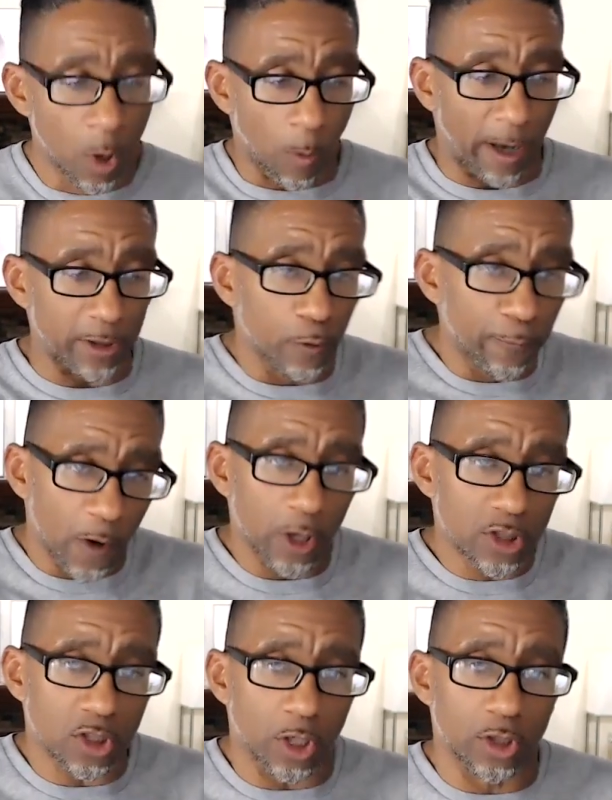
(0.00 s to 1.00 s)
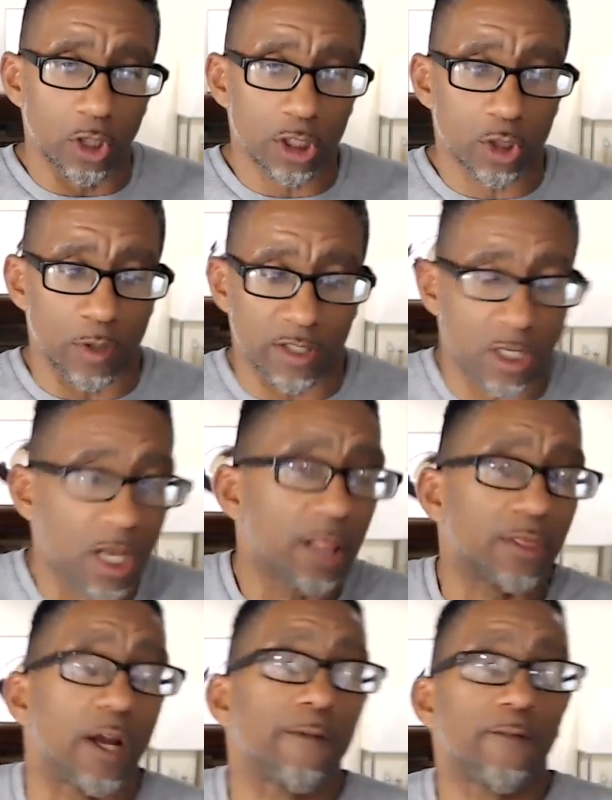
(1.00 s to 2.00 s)
While you focus on your strengths,
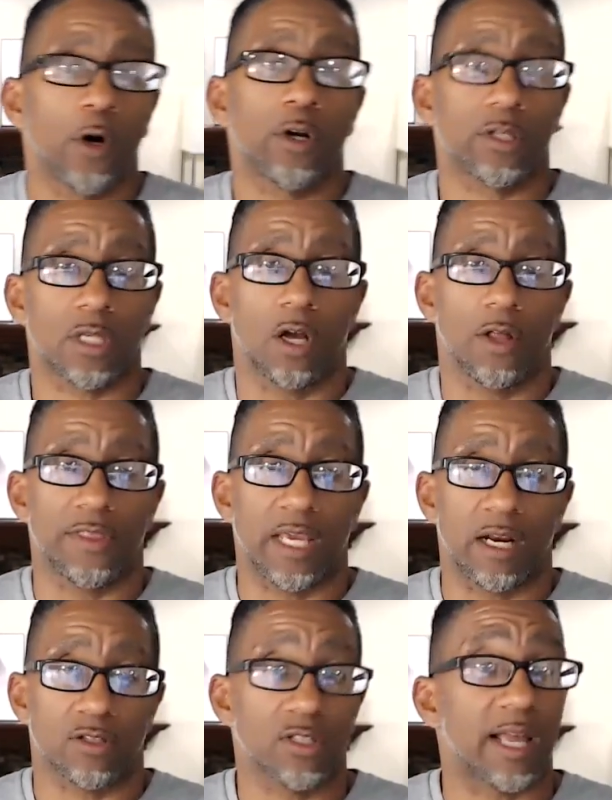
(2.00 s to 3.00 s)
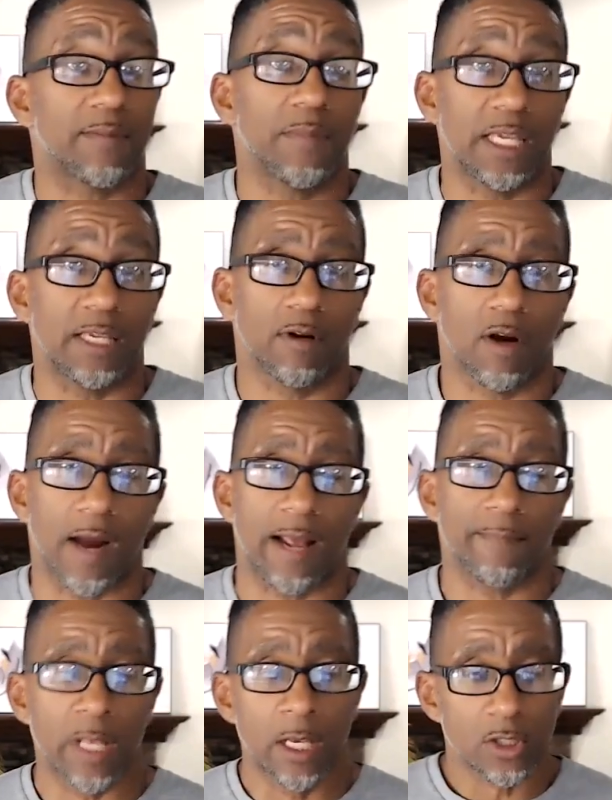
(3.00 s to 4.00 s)
they're focusing on theirs, like me, all
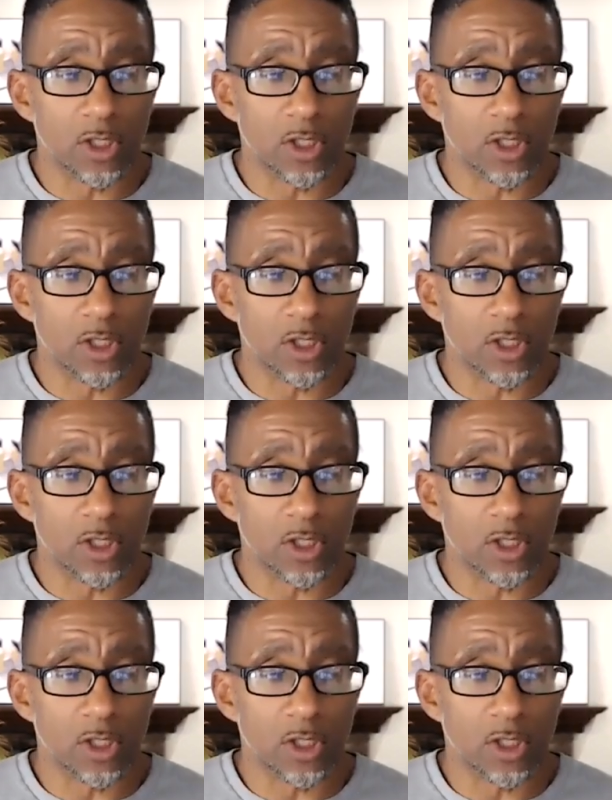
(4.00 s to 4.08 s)
right?